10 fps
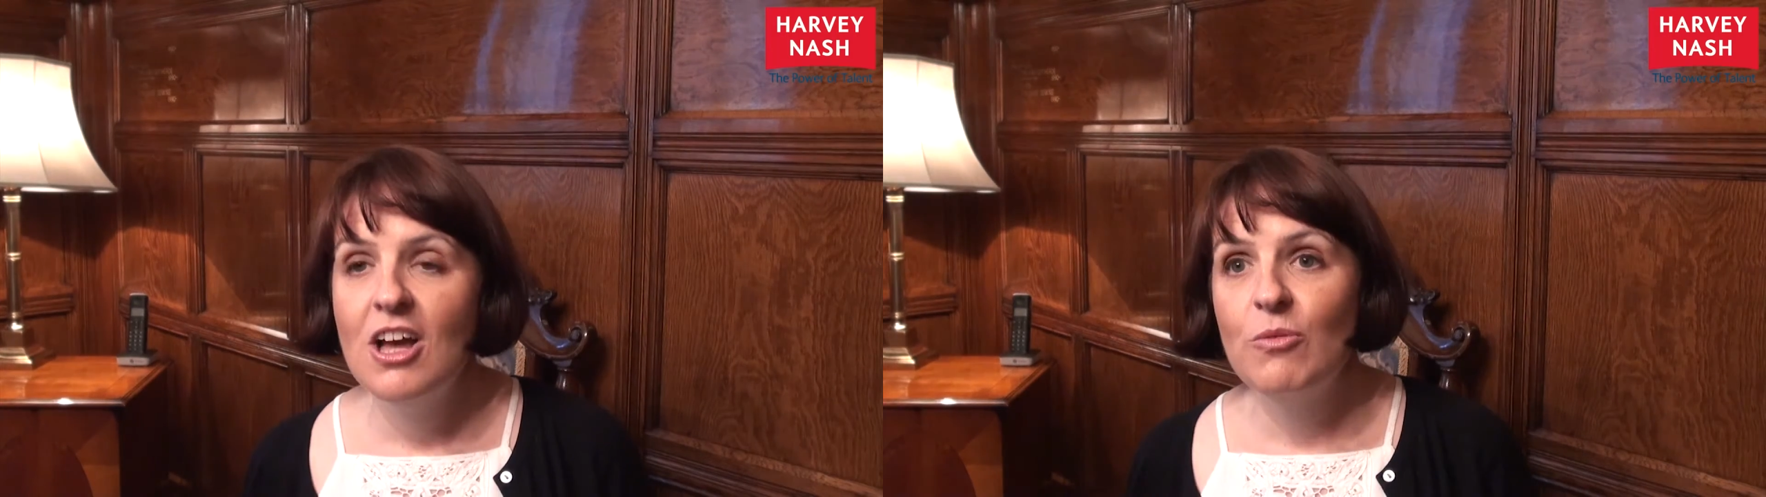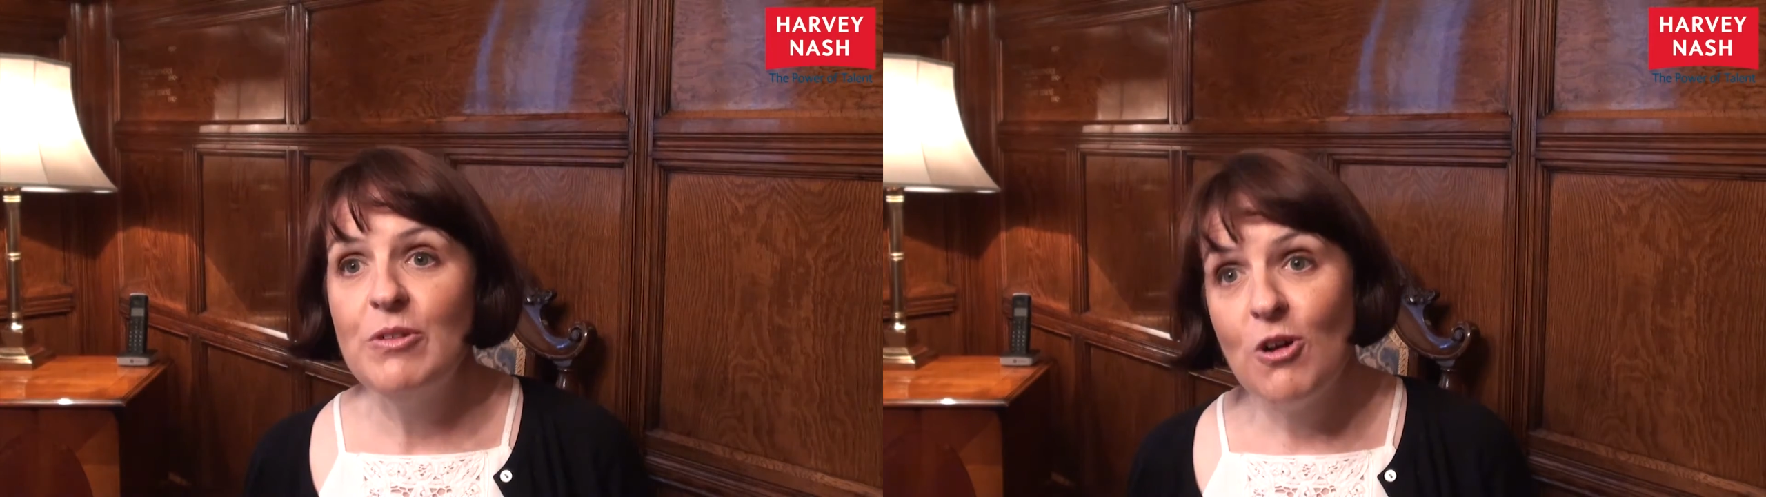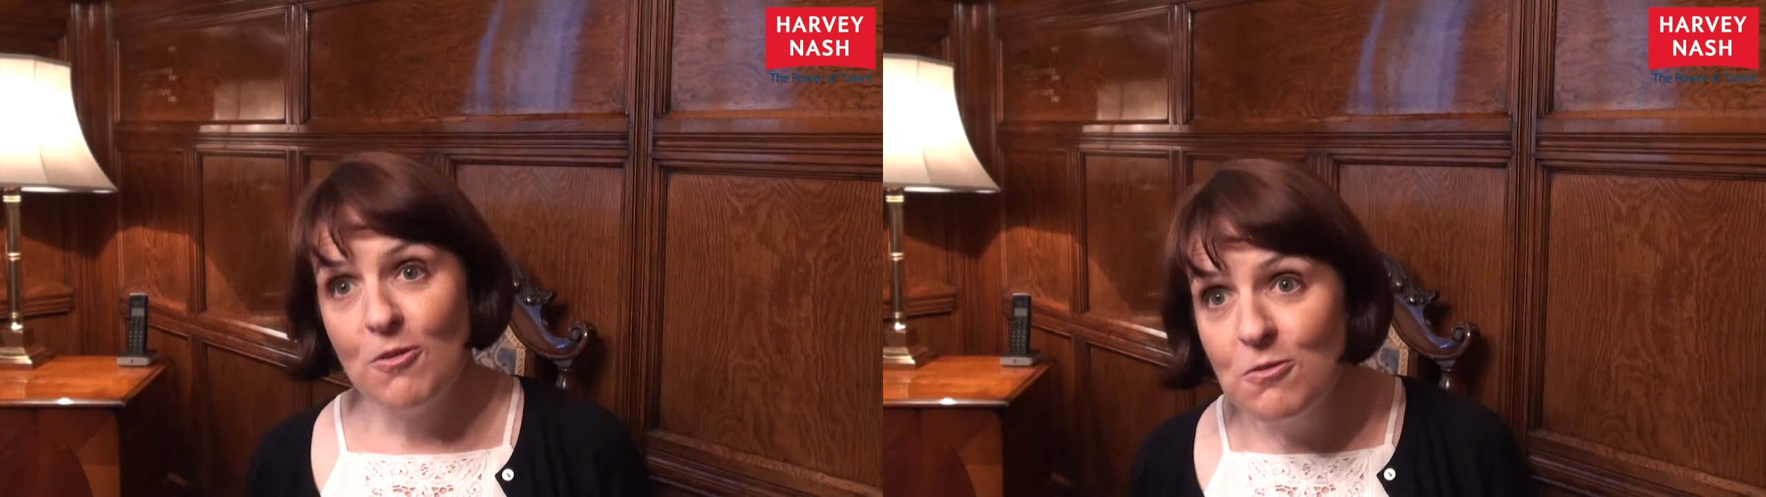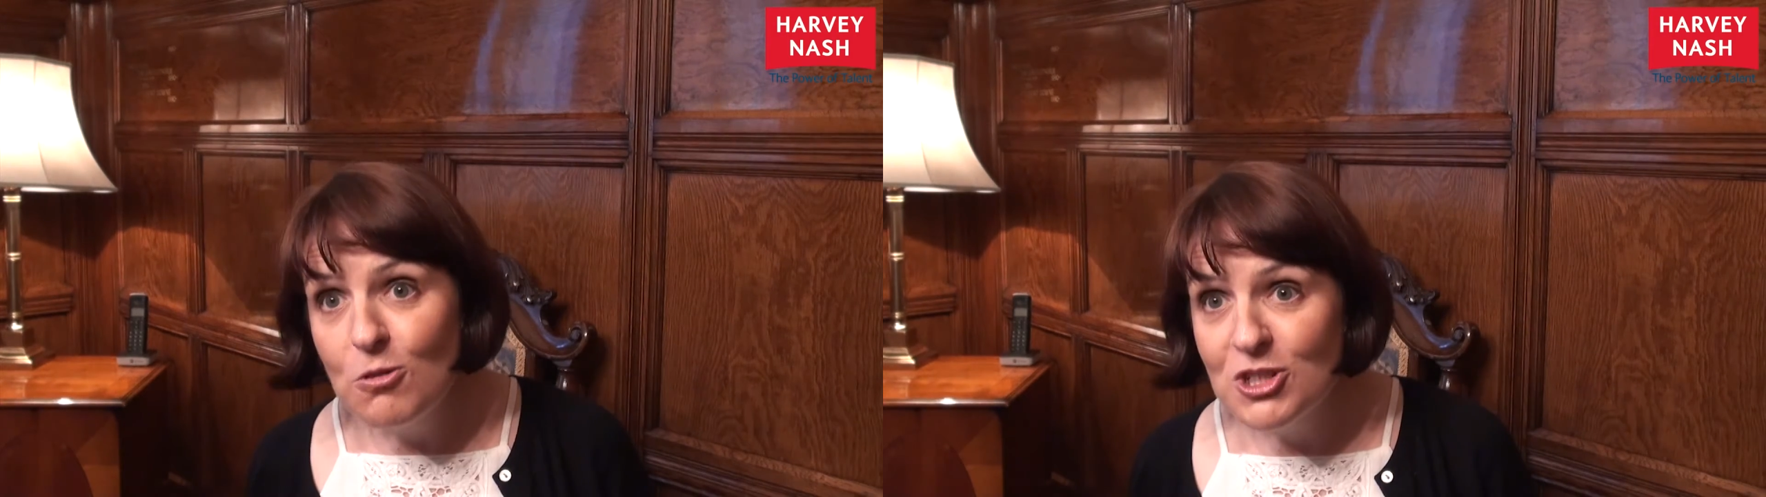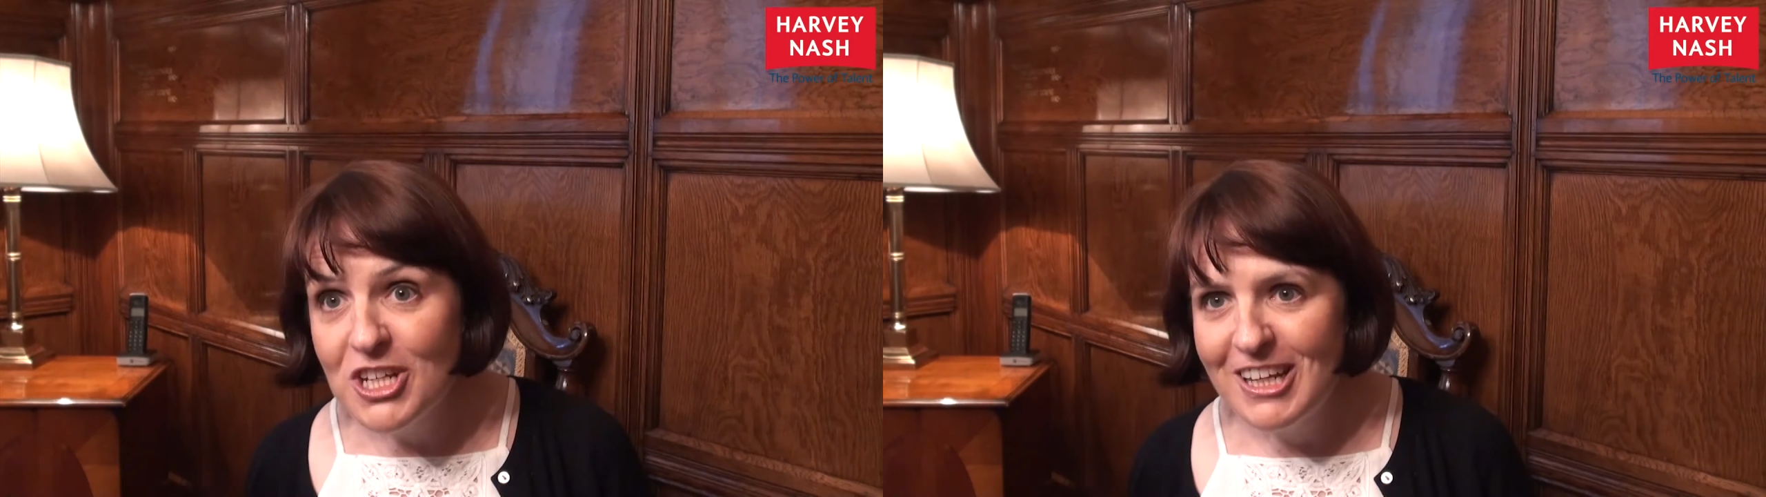We've got
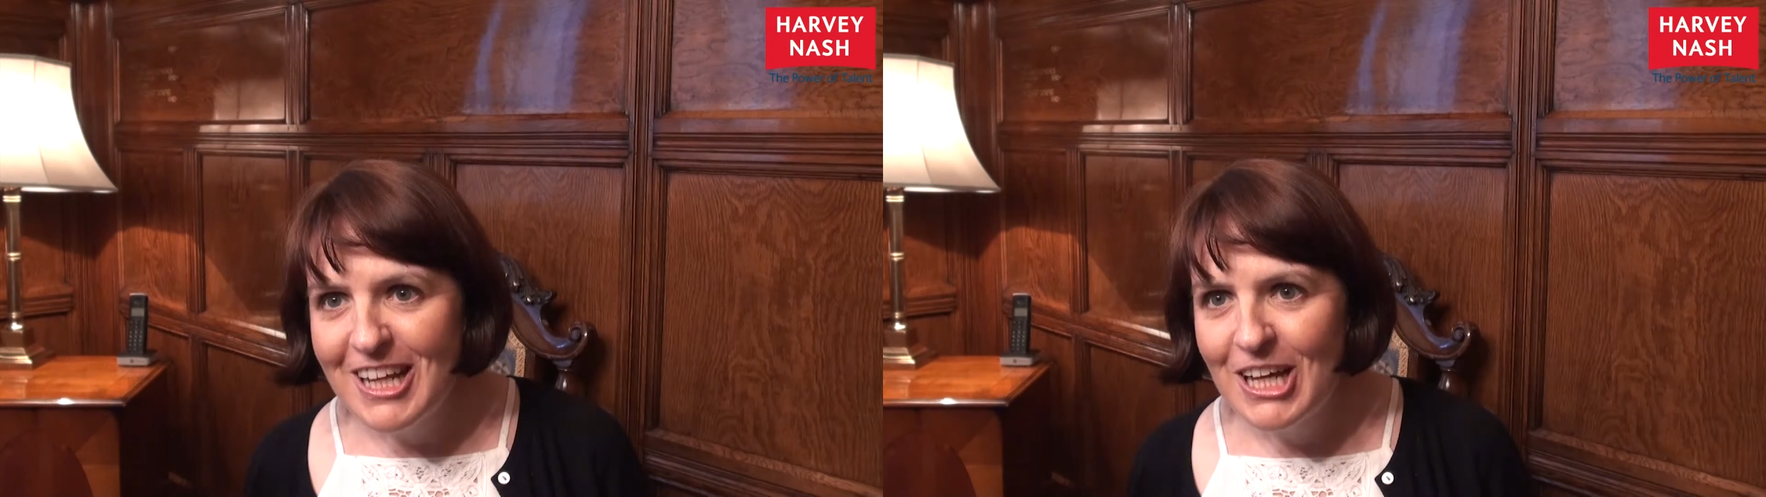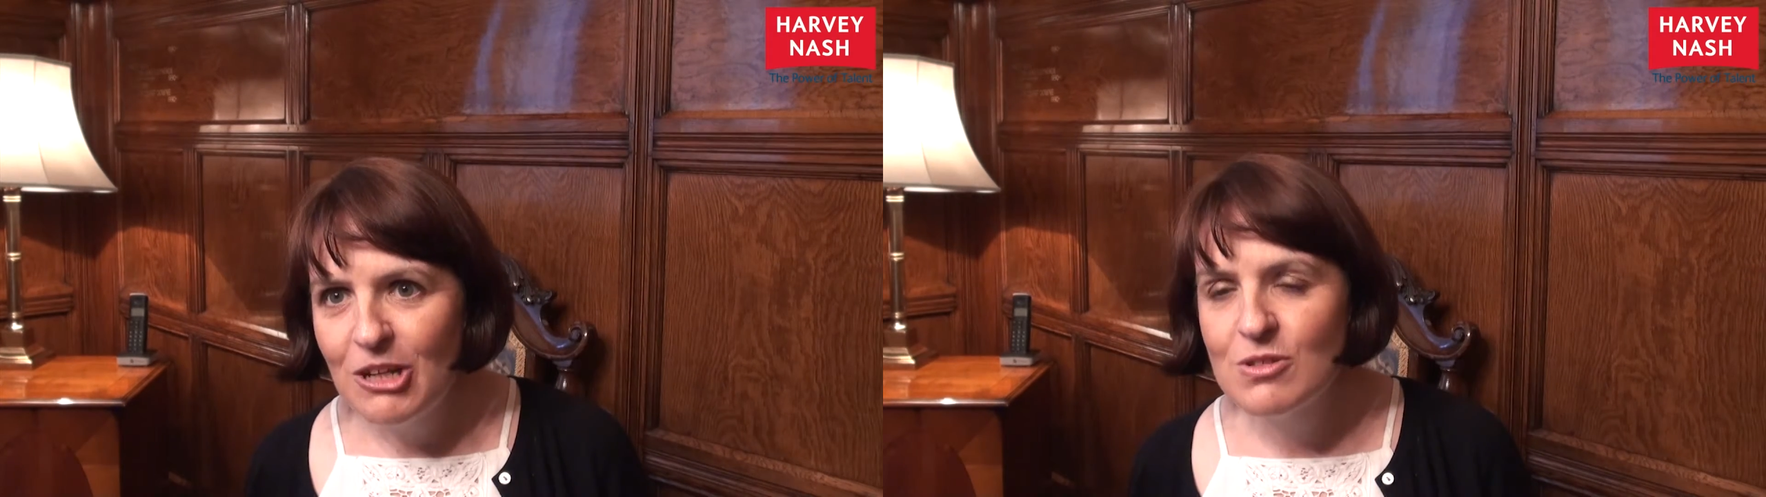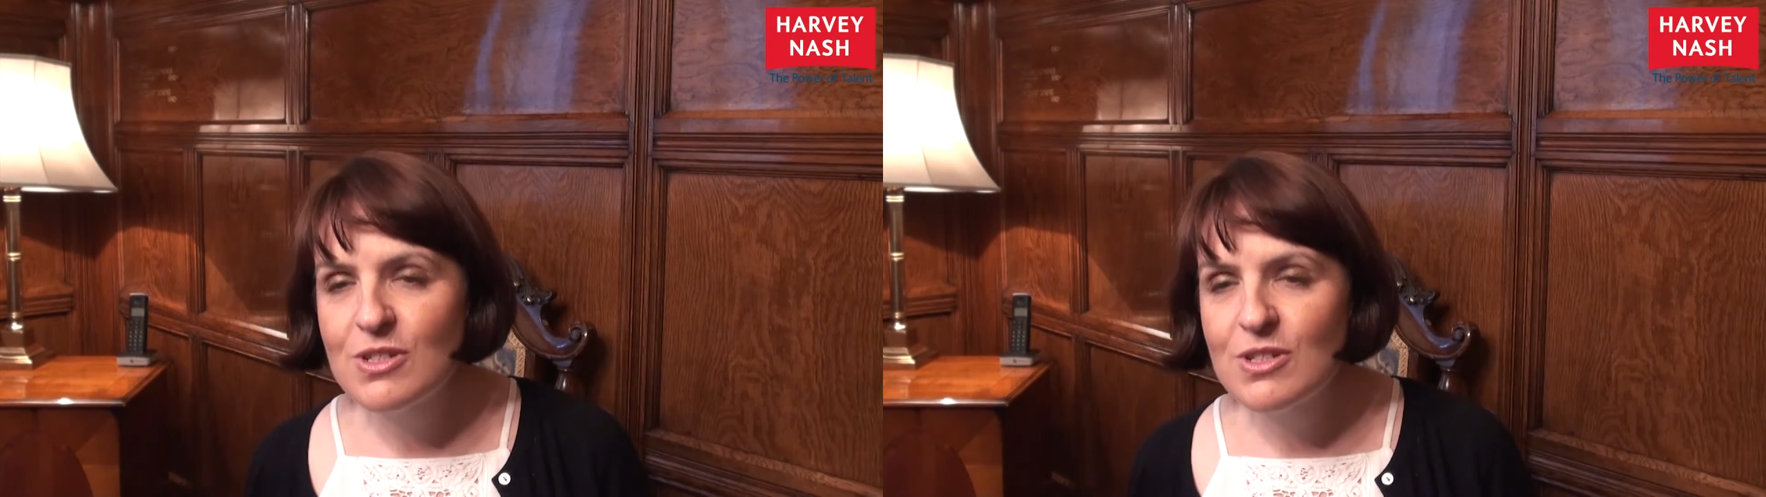4G now,